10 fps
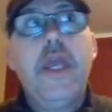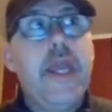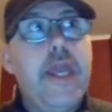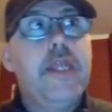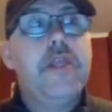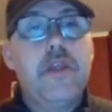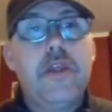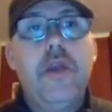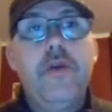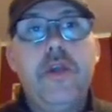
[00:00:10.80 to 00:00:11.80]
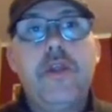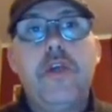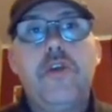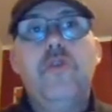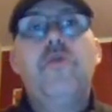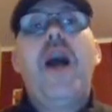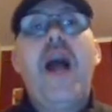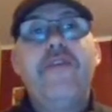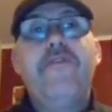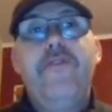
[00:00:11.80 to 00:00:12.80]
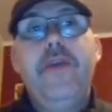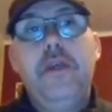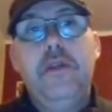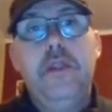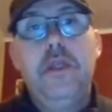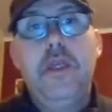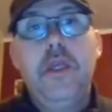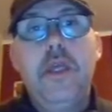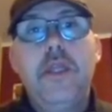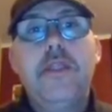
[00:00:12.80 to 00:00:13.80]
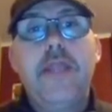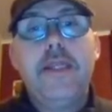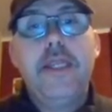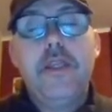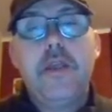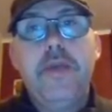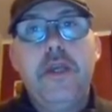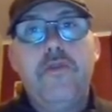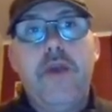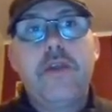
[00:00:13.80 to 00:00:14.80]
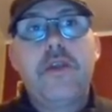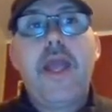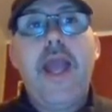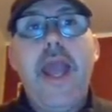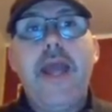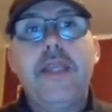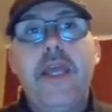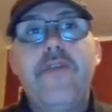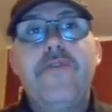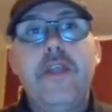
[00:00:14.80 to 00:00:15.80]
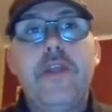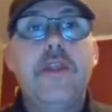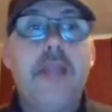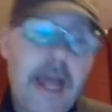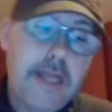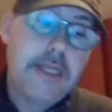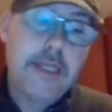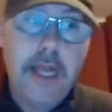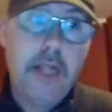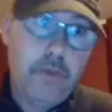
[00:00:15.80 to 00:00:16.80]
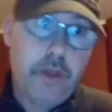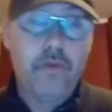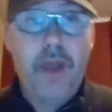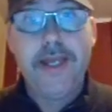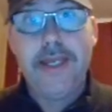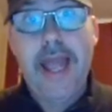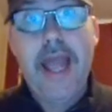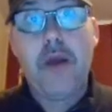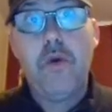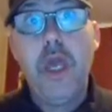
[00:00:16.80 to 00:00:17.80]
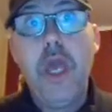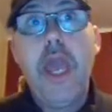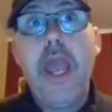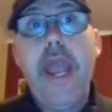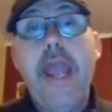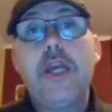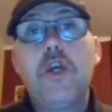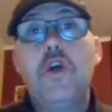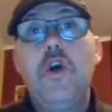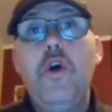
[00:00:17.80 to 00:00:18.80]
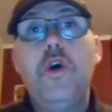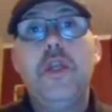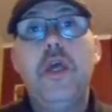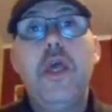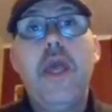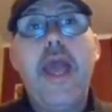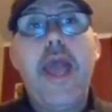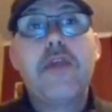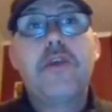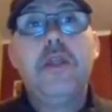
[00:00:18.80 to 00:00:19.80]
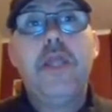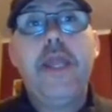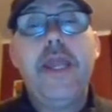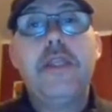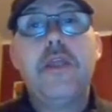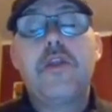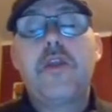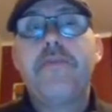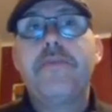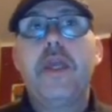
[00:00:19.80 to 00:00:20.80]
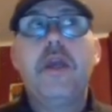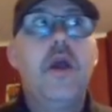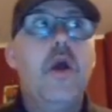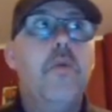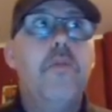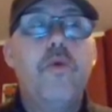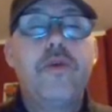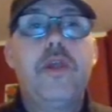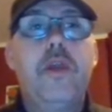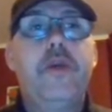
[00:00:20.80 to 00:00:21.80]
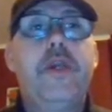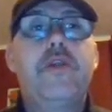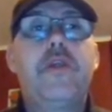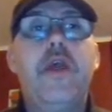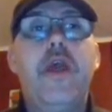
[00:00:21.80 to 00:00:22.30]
It is a serious issue I feel that needs to be addressed, and if it is not dealt with right now, it could escalate into something more serious